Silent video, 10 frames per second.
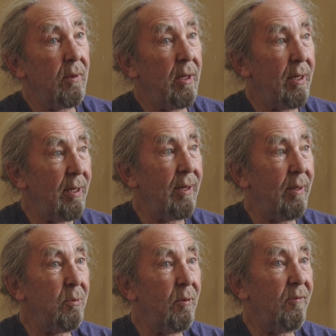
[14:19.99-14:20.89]
They
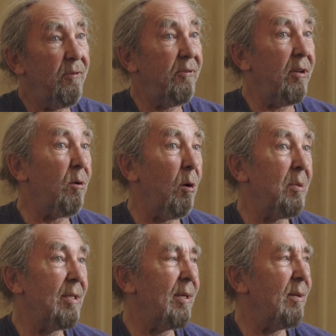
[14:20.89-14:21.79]
put 50
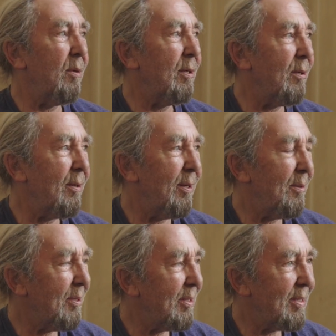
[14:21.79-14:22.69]
copies in the window, and
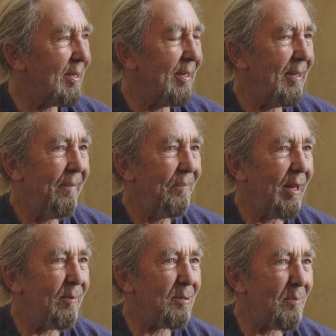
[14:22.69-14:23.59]

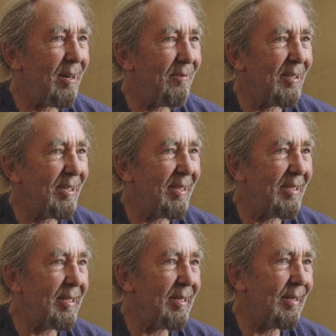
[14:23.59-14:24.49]
that was marvellous to
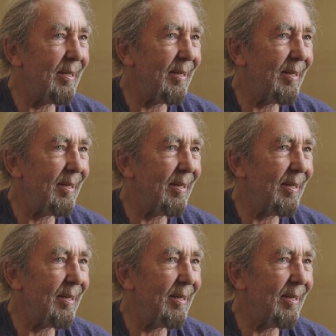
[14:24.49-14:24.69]
see.